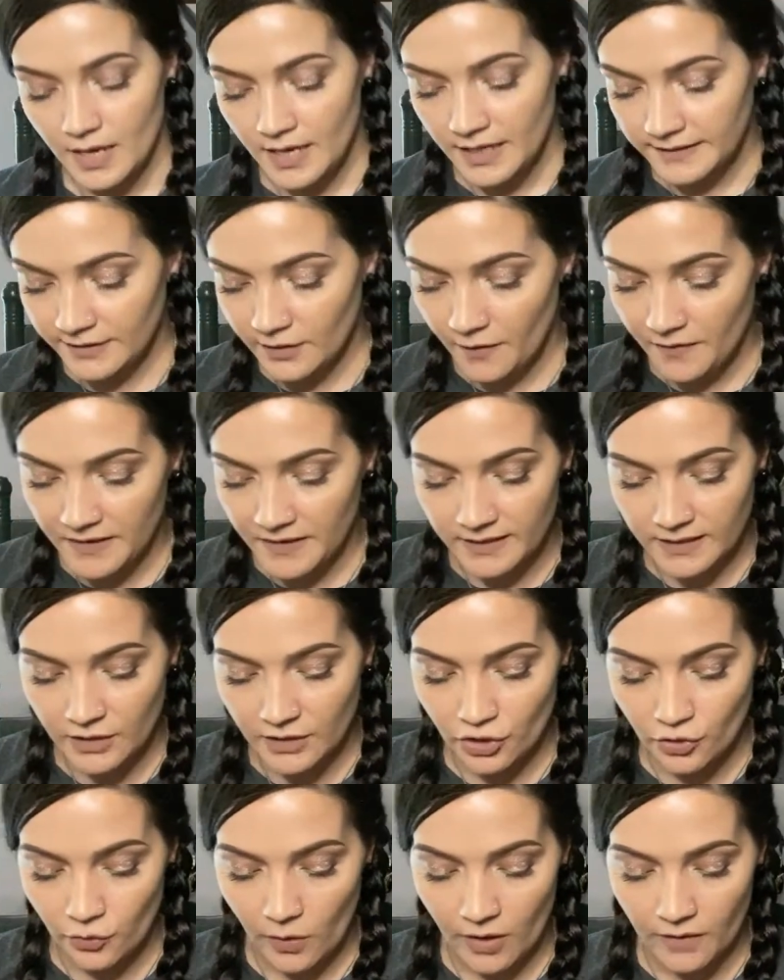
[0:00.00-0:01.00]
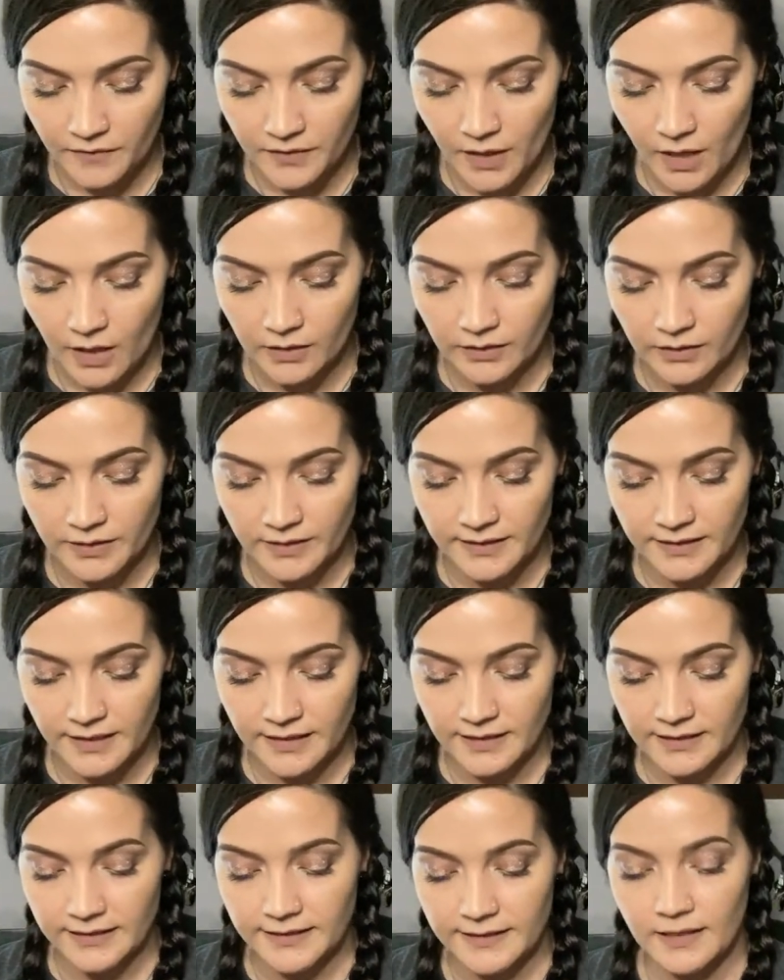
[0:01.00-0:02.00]
So this is $12
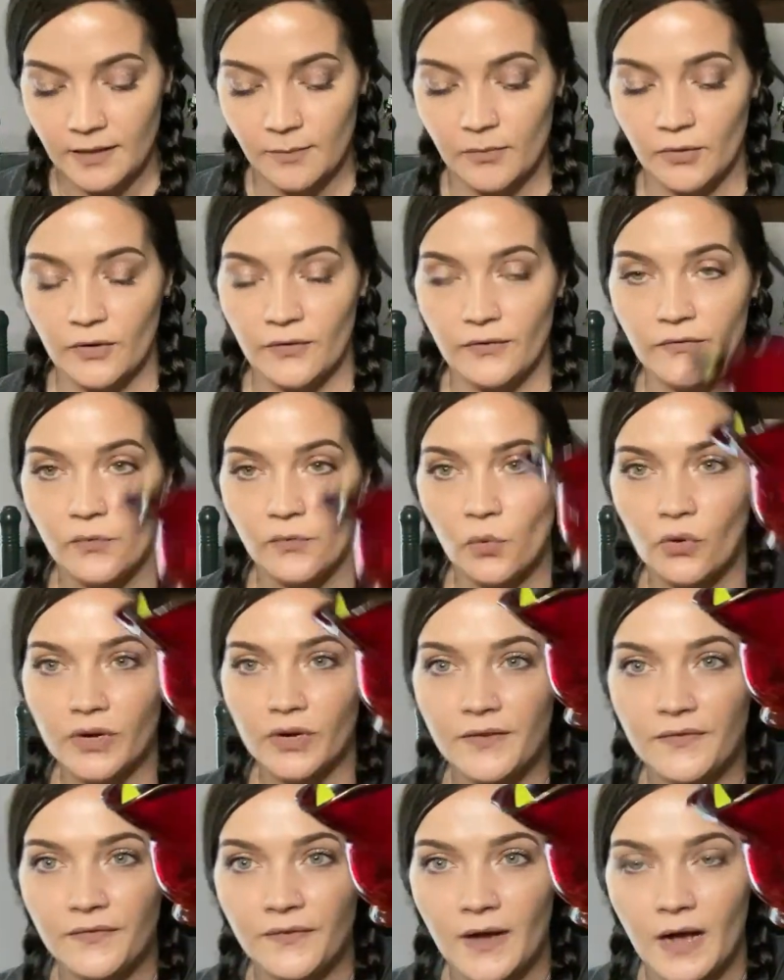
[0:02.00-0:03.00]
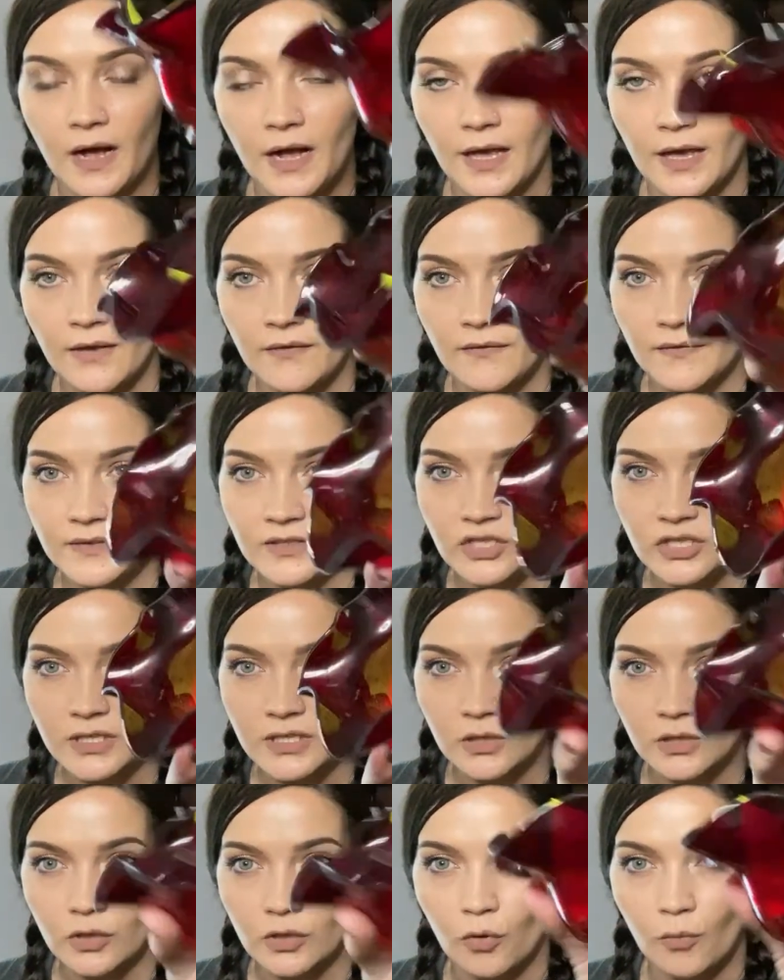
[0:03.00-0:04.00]
and it's number 45. It's just
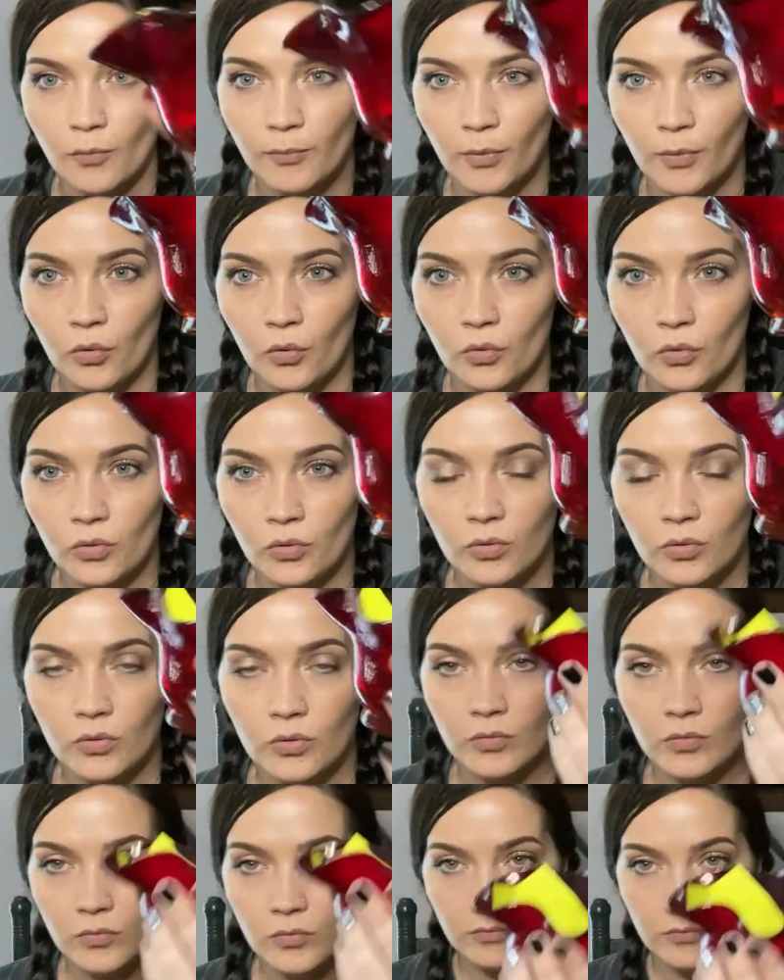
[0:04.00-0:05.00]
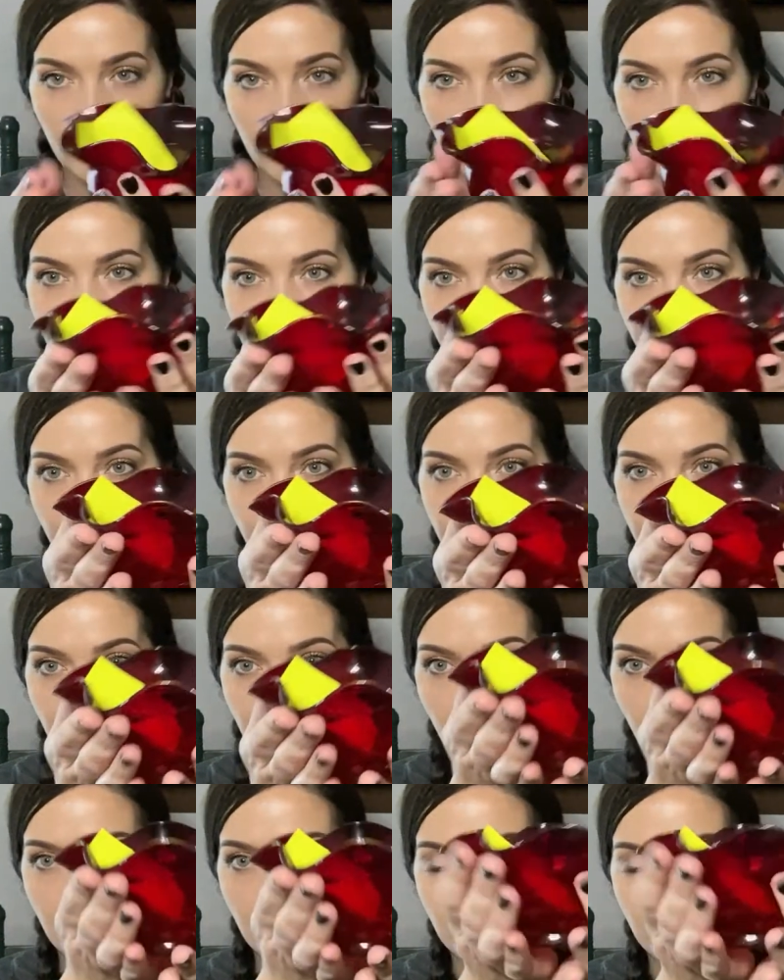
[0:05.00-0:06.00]
a little bowl of some
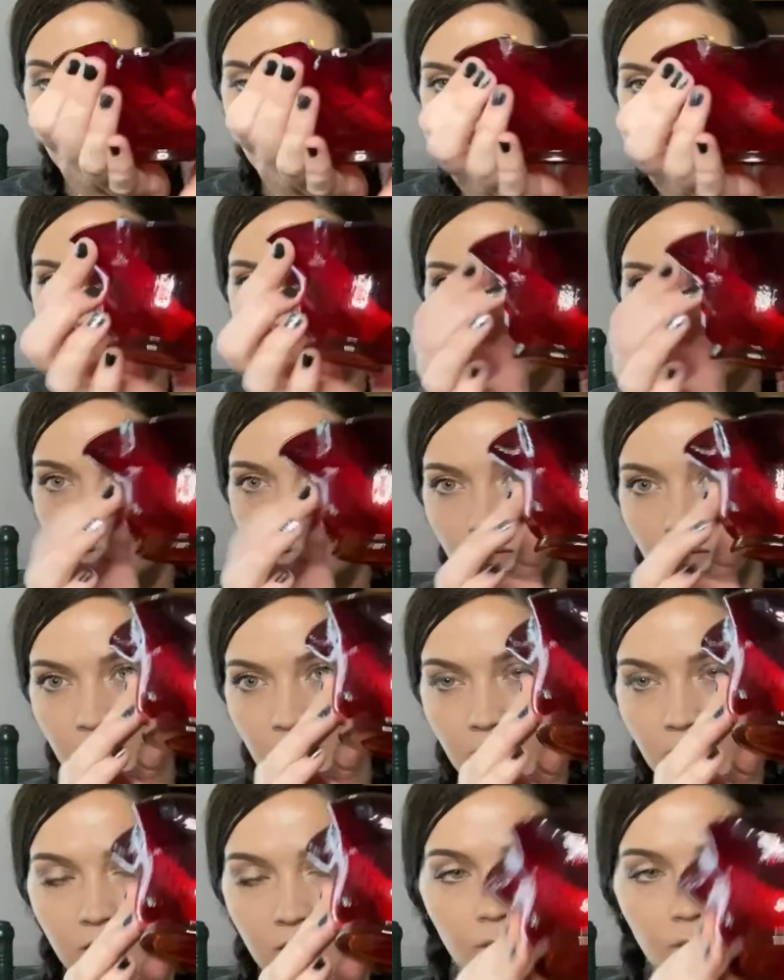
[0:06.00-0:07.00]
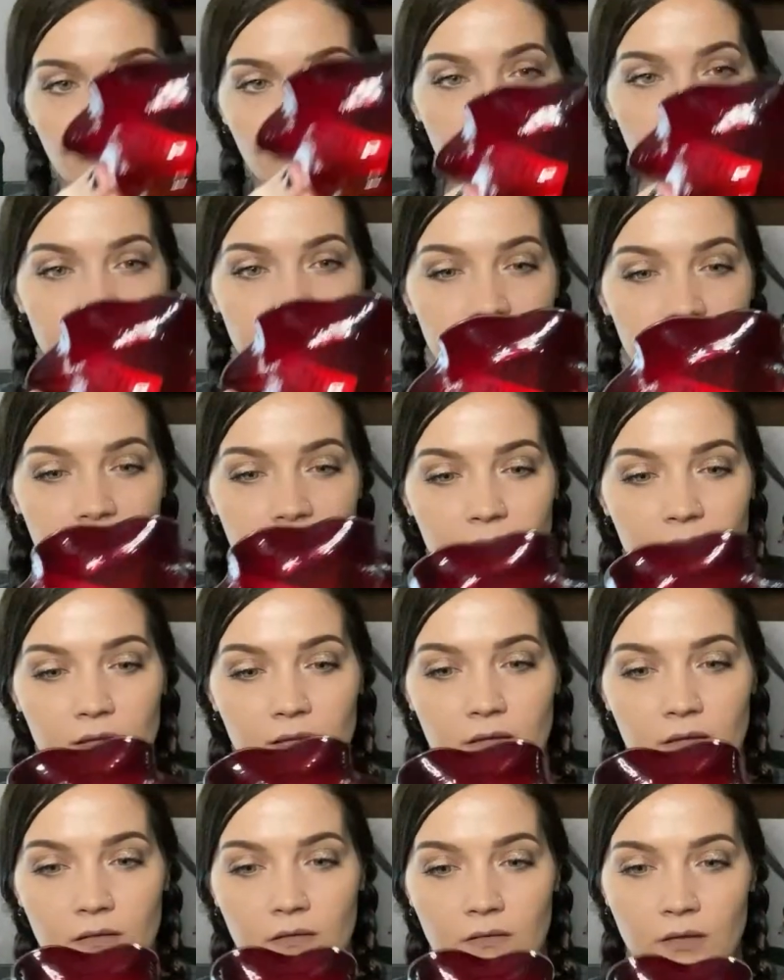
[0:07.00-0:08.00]
sorts. But it's like,
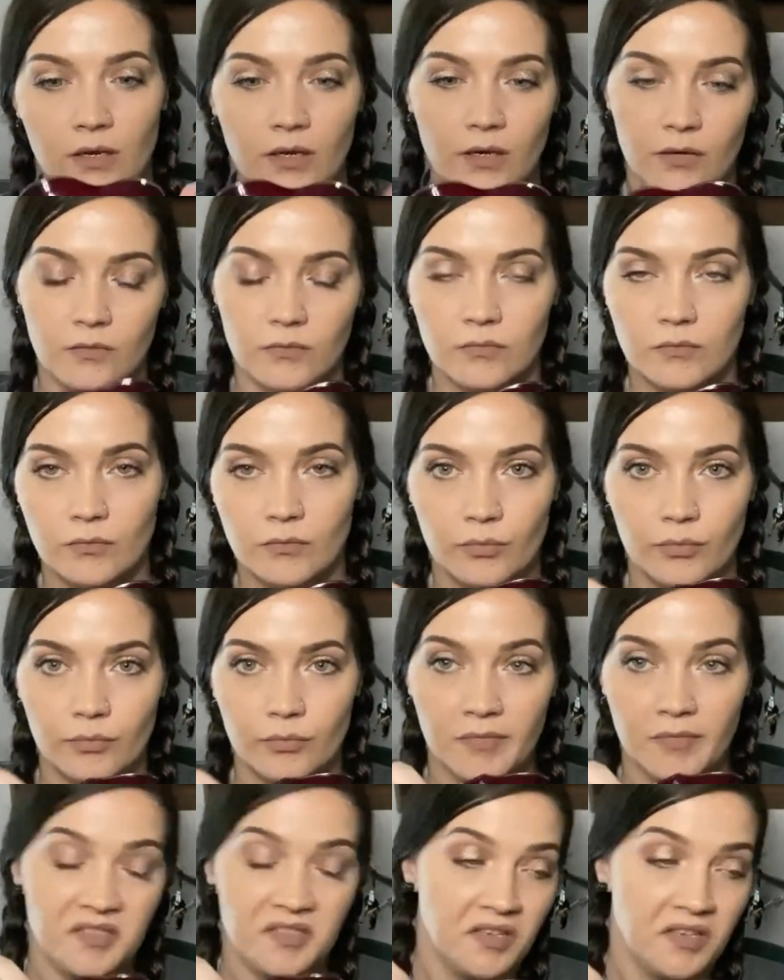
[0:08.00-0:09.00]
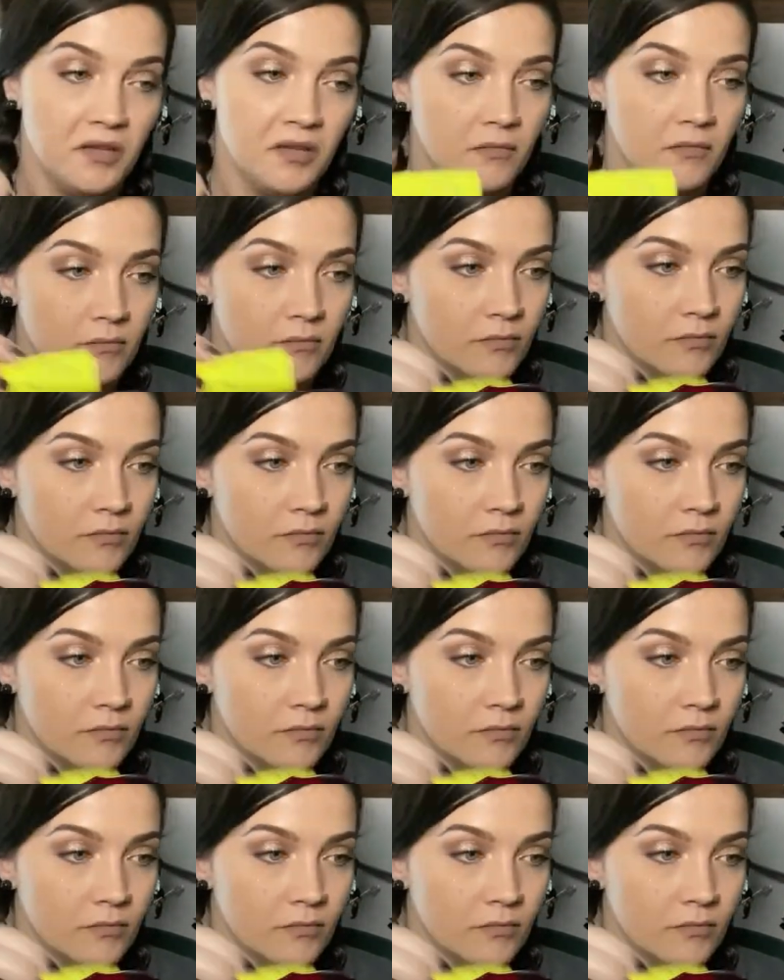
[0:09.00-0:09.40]
you know, it's cute.